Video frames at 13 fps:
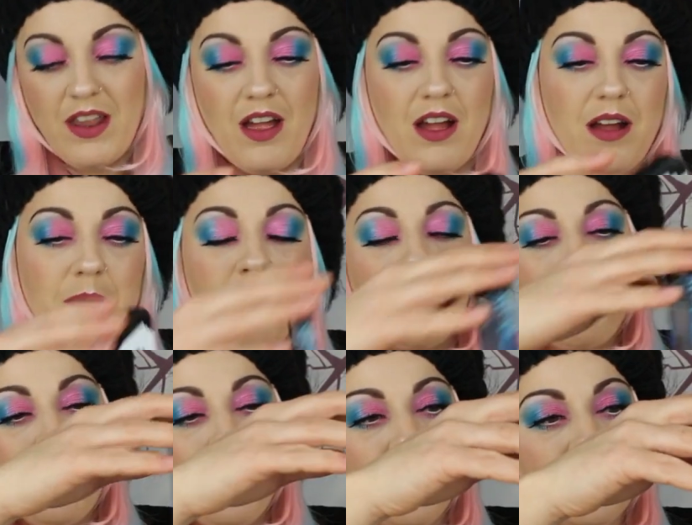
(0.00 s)

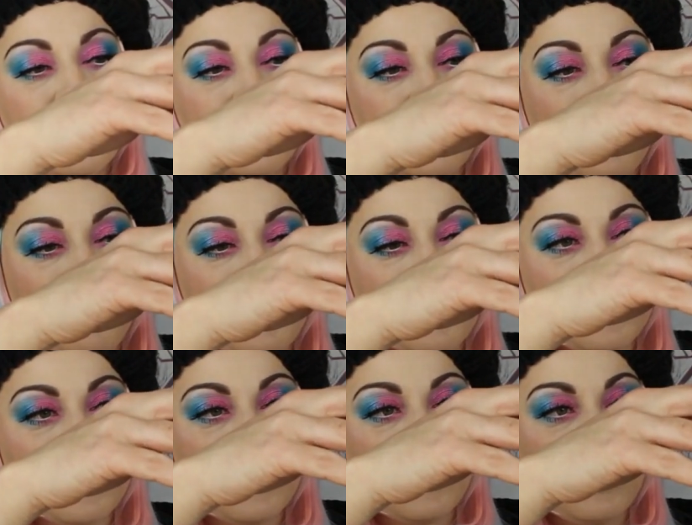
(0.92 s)
But let me
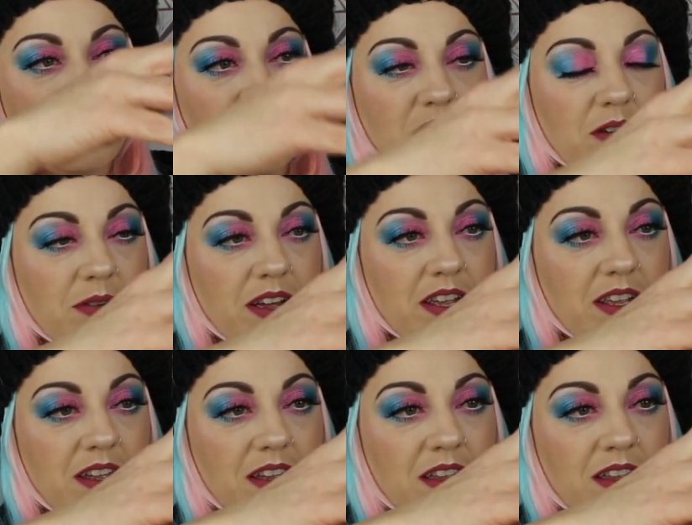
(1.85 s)
just turn it the right way.